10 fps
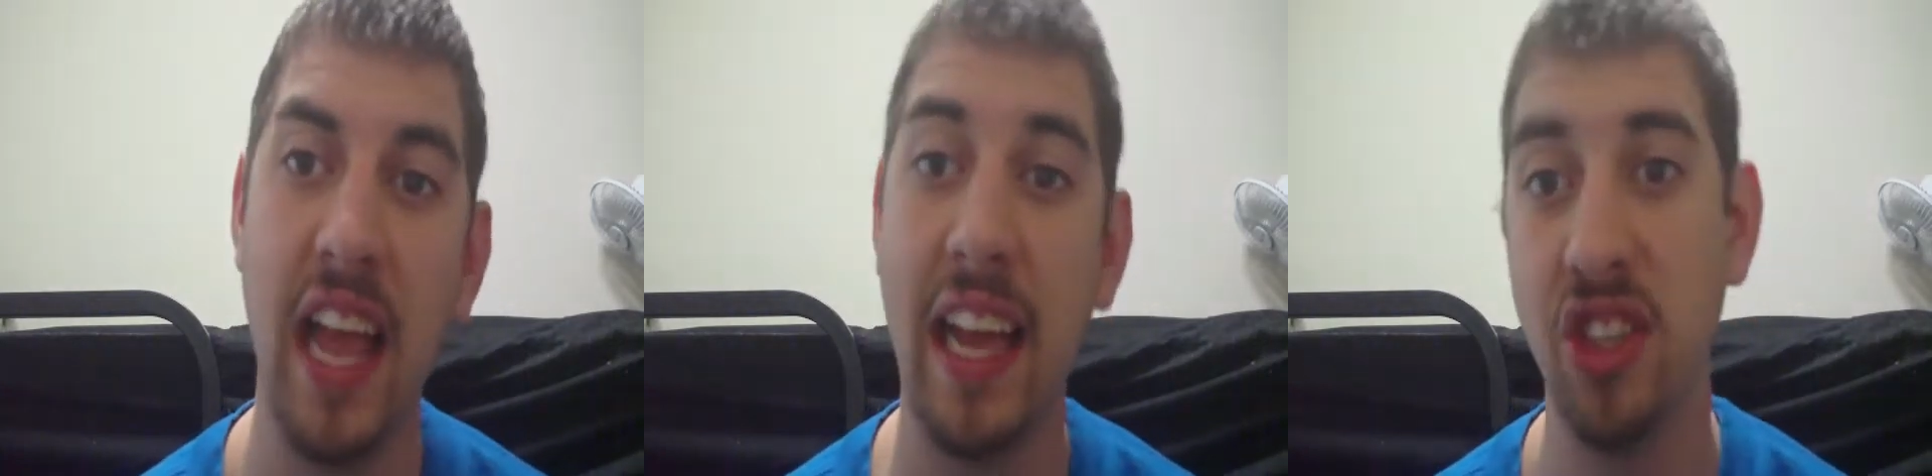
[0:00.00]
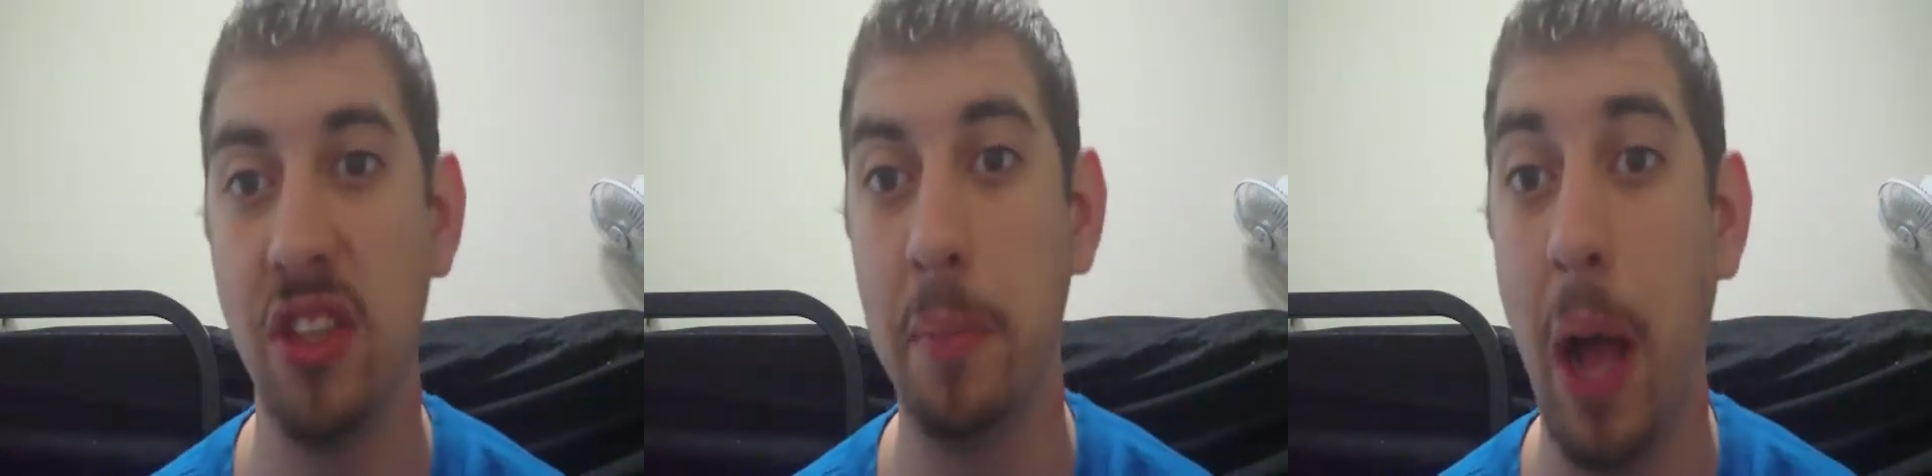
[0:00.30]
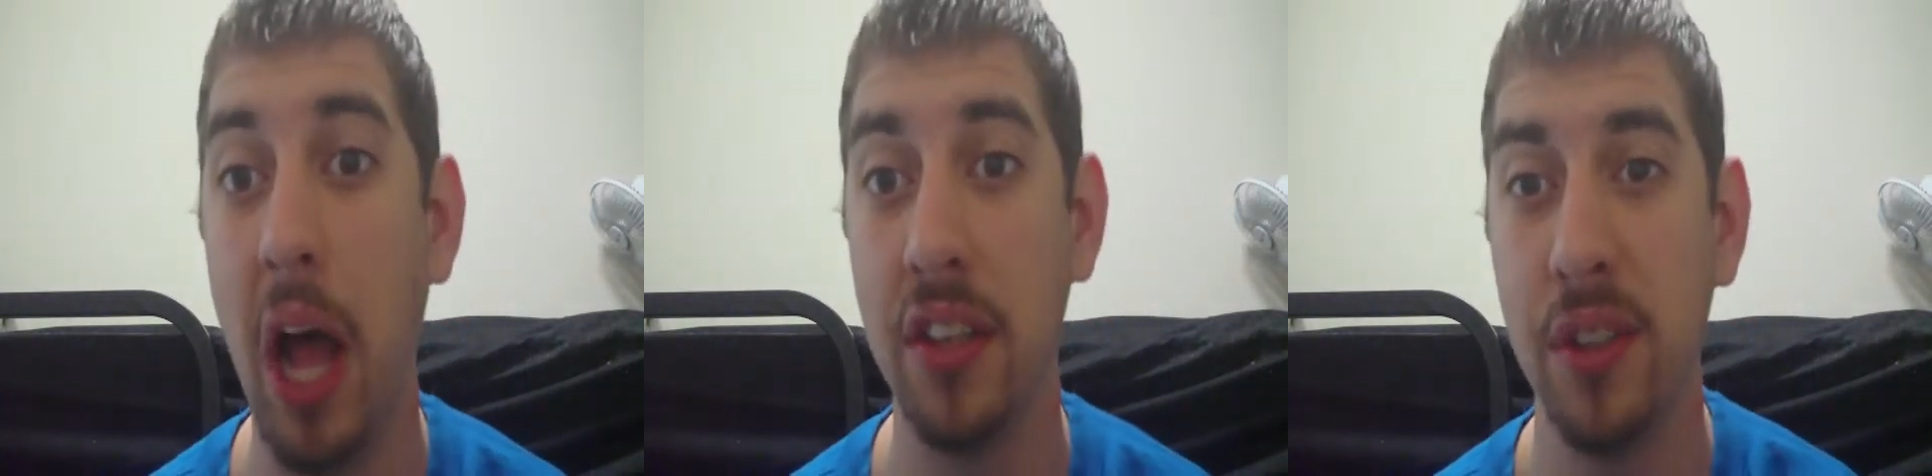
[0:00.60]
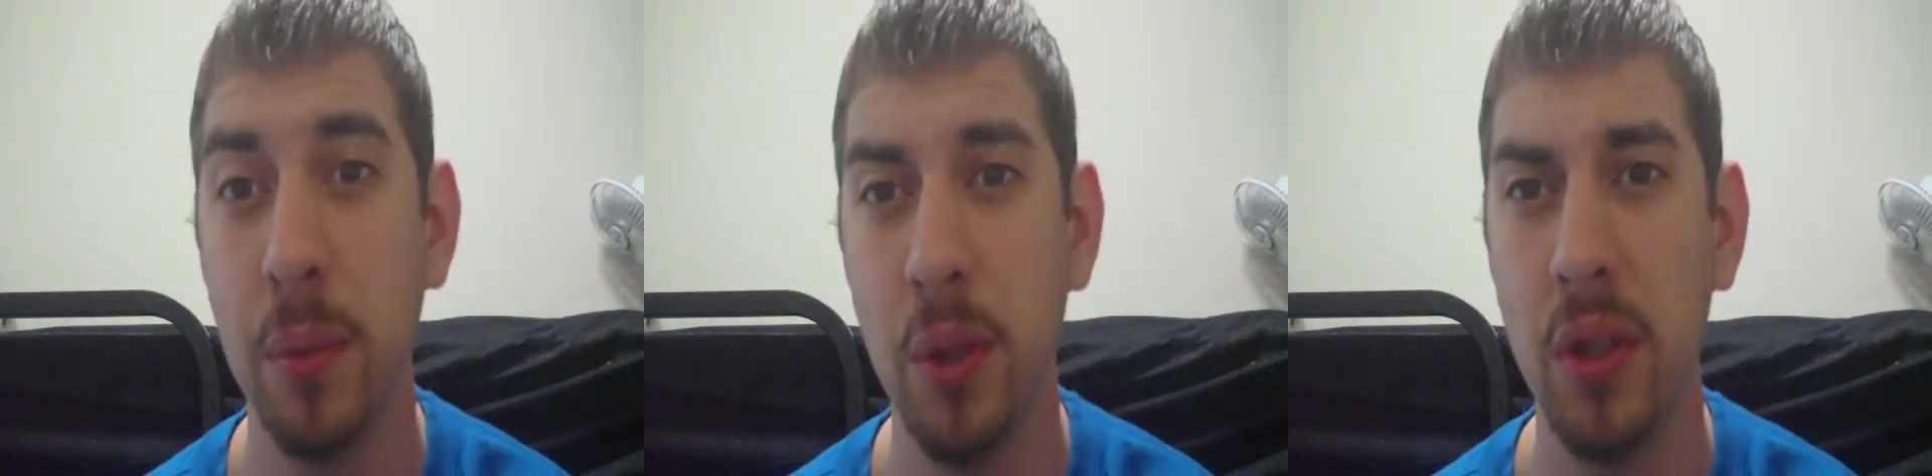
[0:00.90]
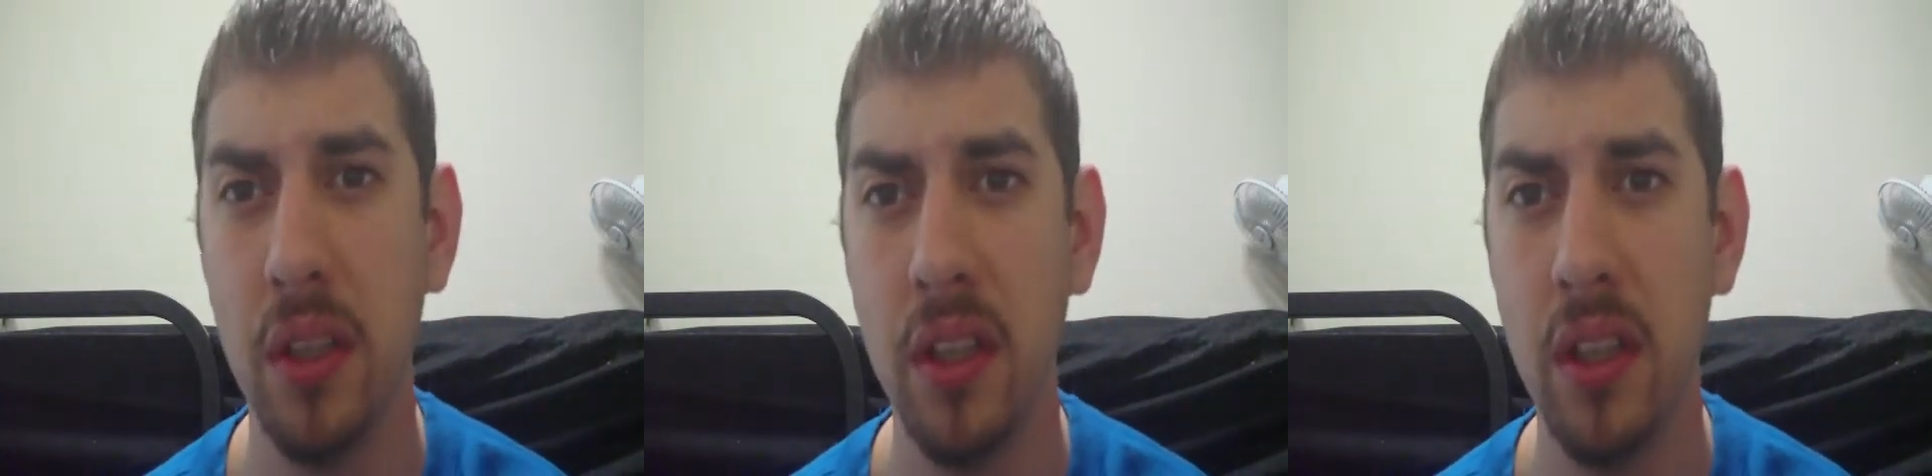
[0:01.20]
actually possible,
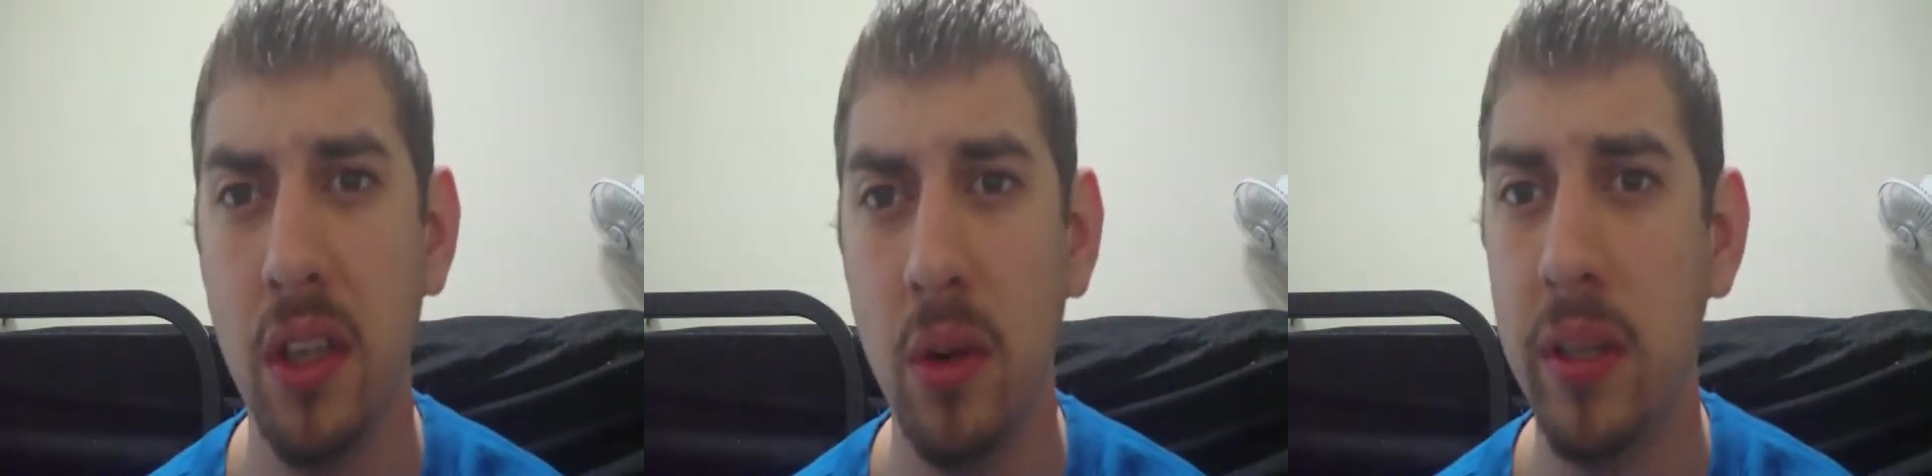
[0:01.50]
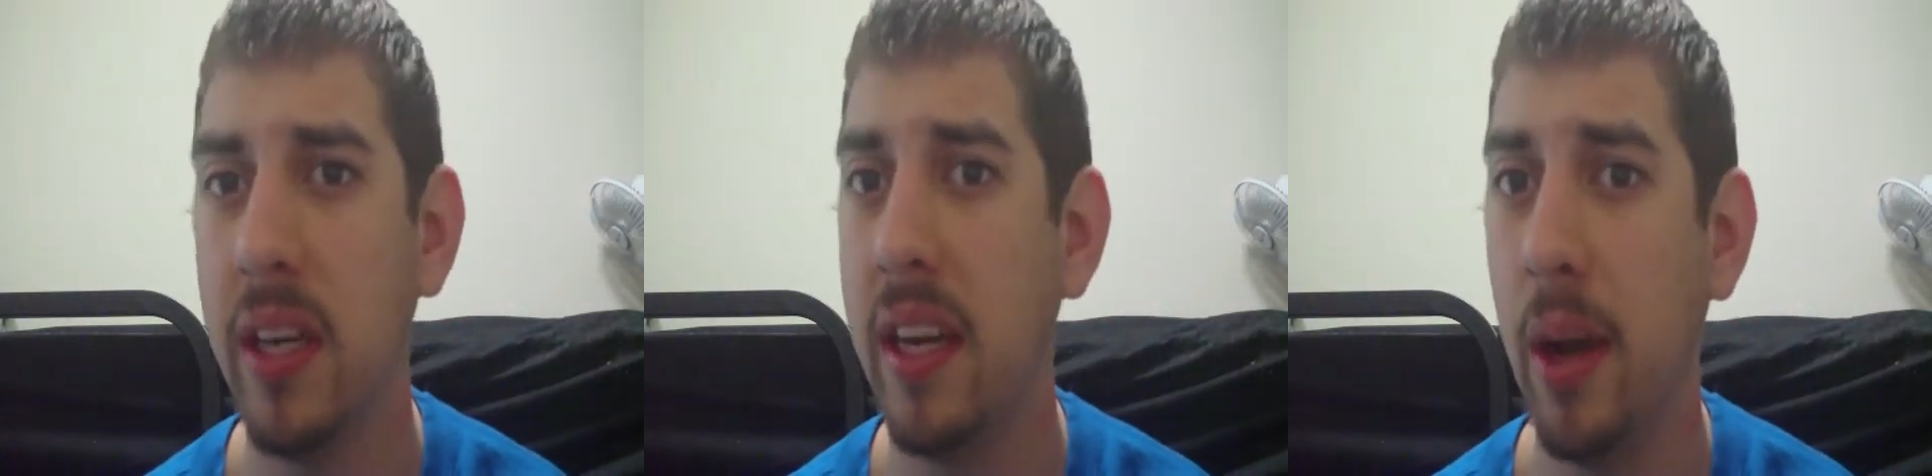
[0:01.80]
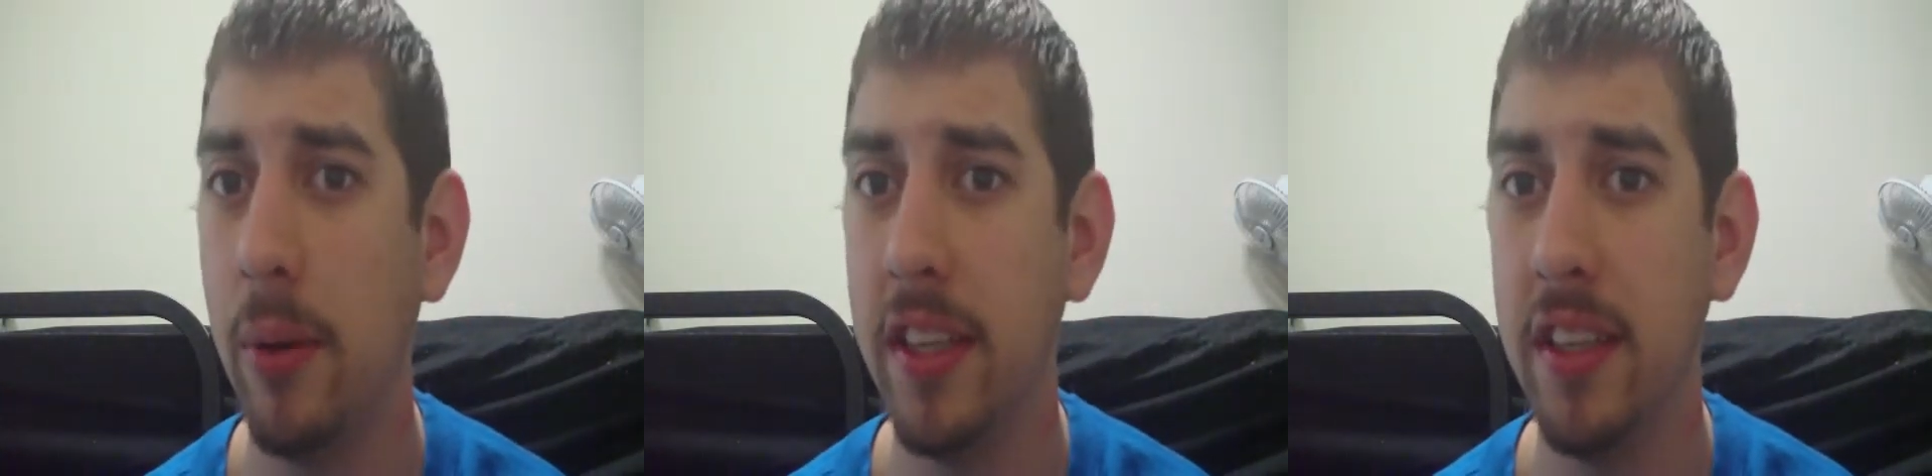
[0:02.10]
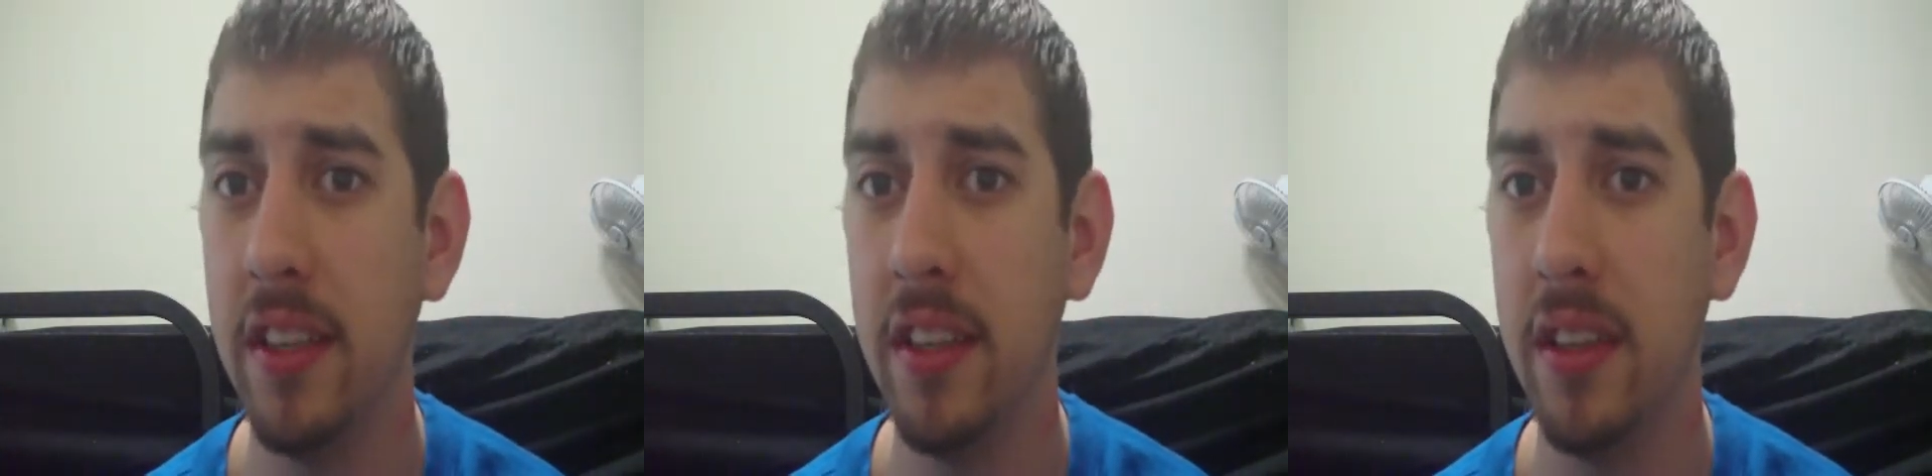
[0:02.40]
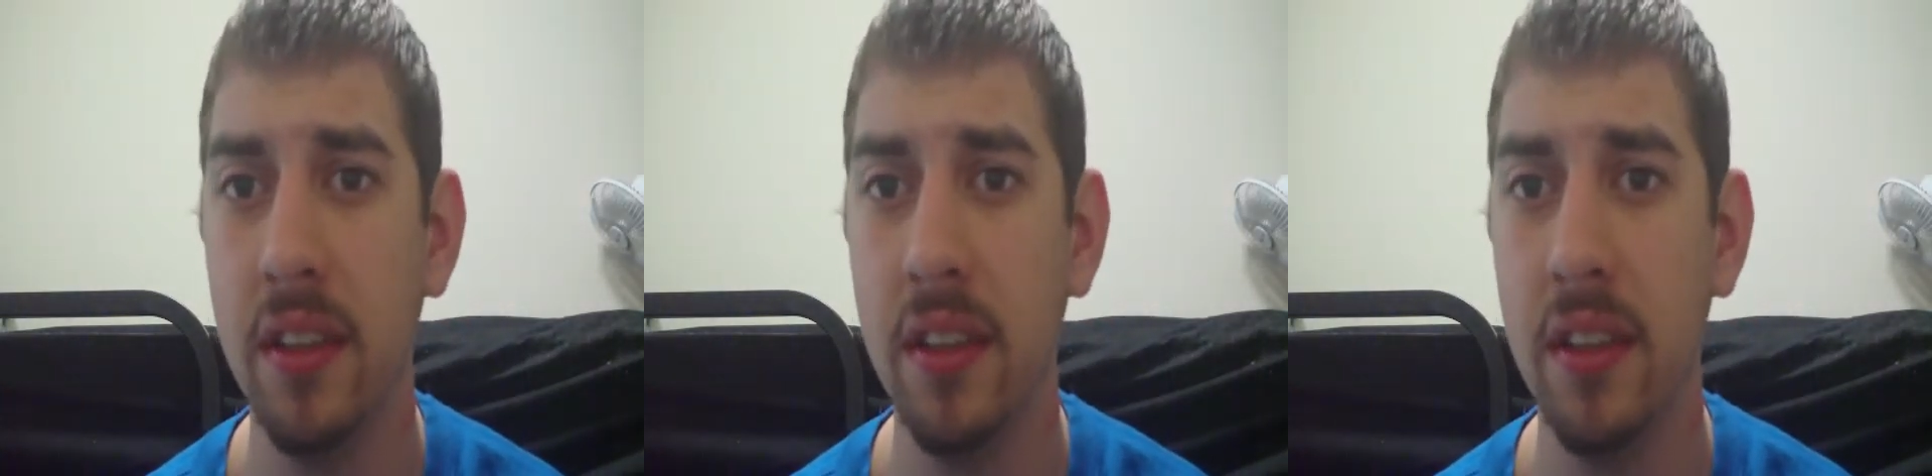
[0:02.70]
which I doubt it is.